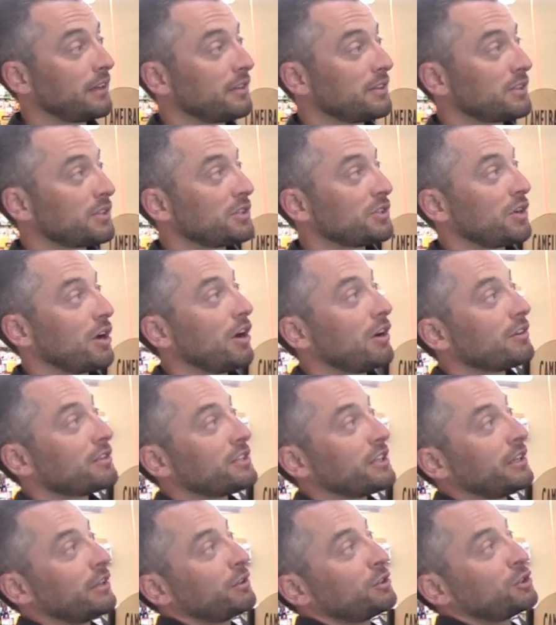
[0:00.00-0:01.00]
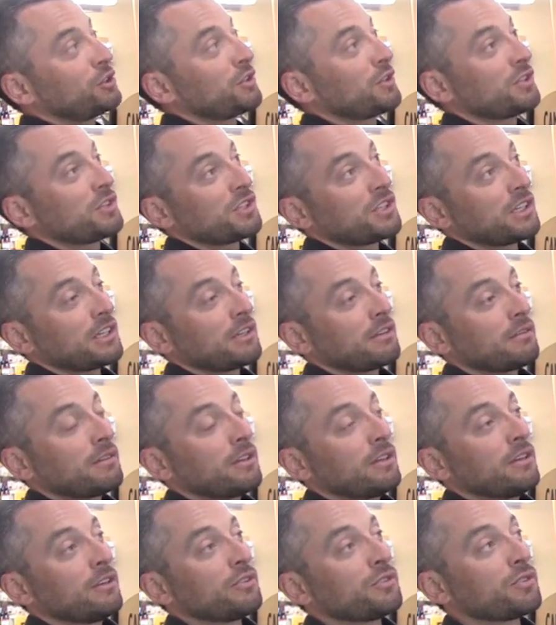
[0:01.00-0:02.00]
This is a hardtail, as you can see,
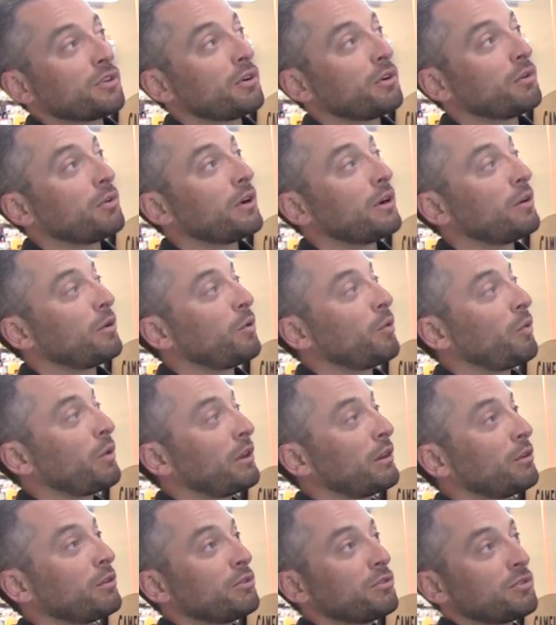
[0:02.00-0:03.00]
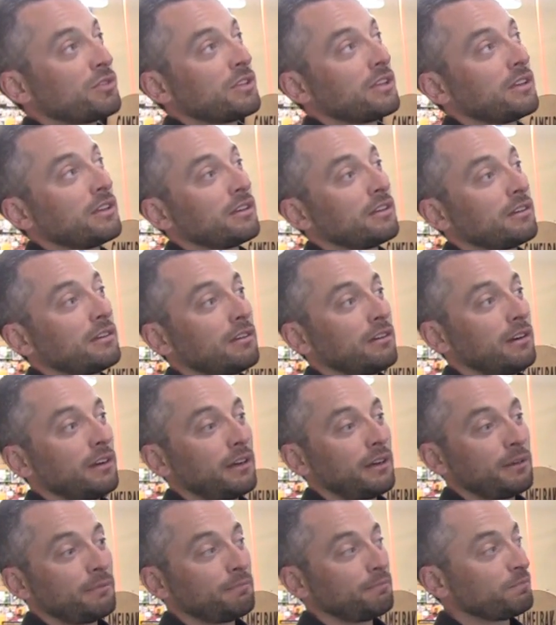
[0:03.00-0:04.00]
so we lose the
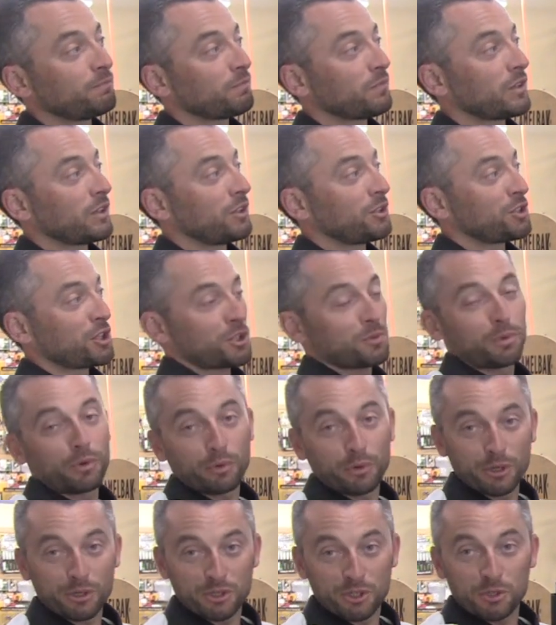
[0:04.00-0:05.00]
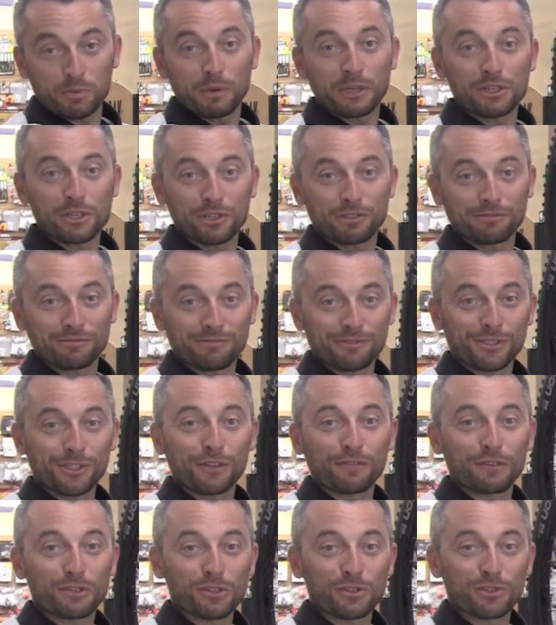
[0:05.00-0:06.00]
adjustable rear suspension
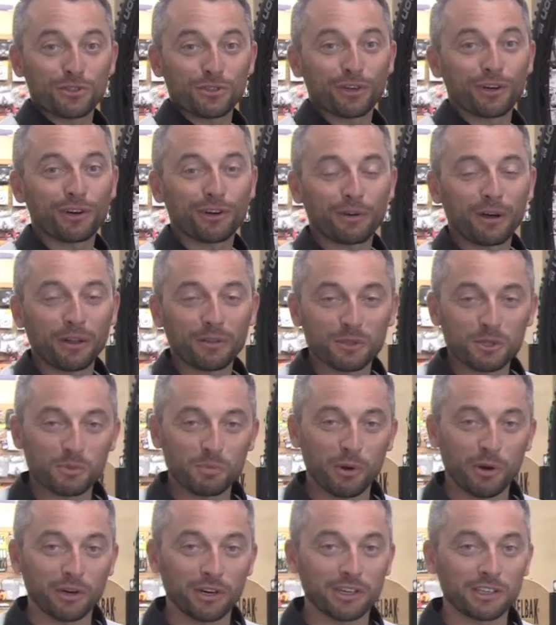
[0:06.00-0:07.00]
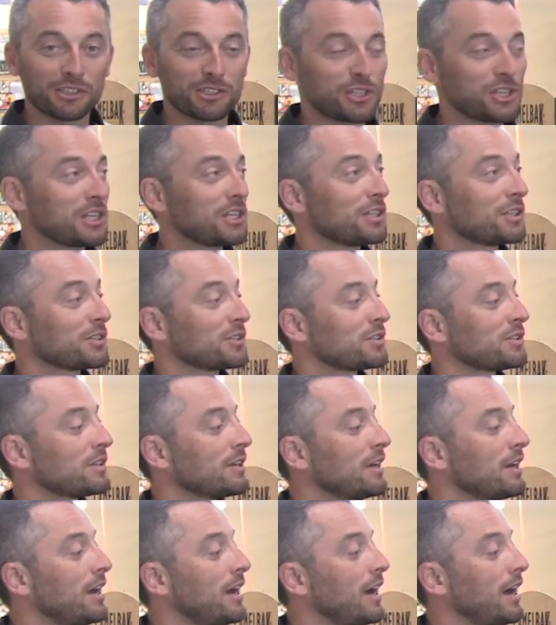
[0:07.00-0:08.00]
stuff that you saw on the Spark and the Genius,
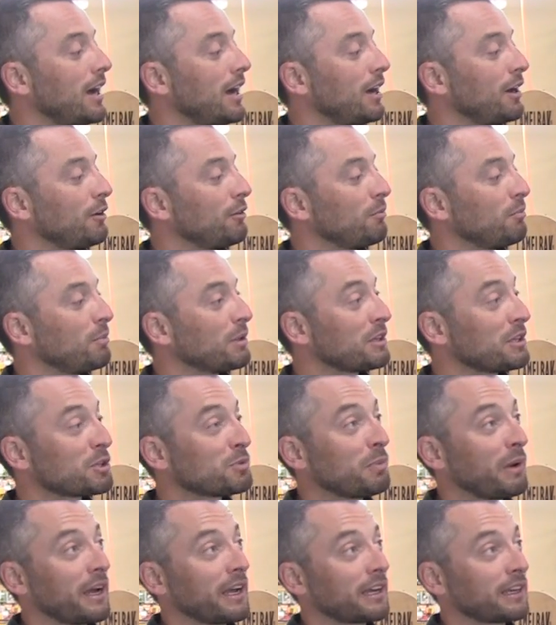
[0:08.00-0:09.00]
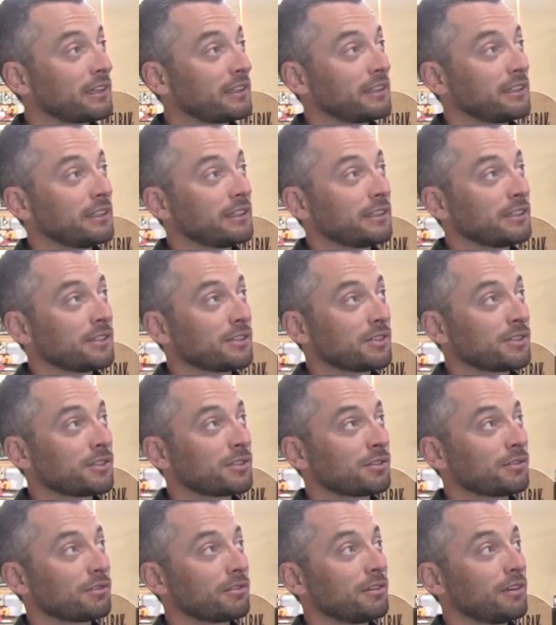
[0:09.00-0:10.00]
but this bike
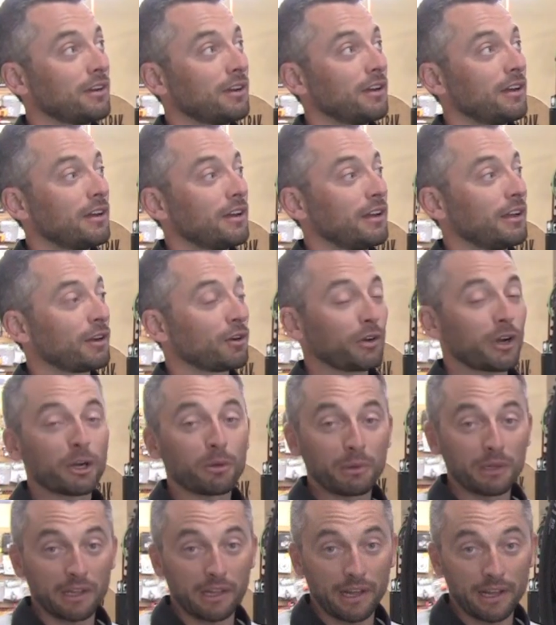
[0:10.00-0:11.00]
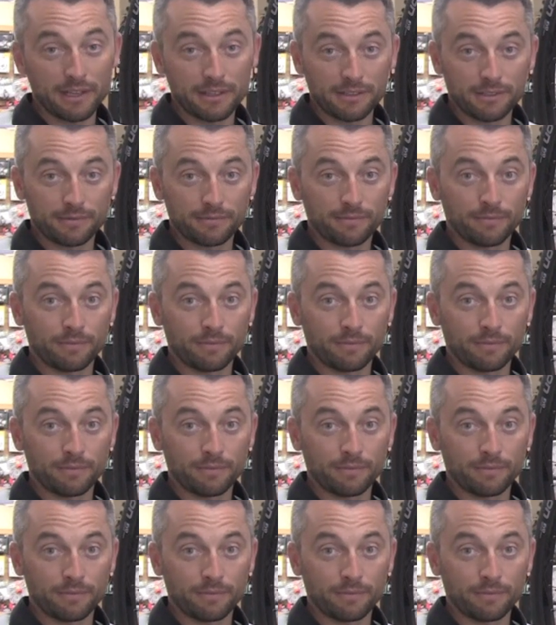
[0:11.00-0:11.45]
is incredibly light.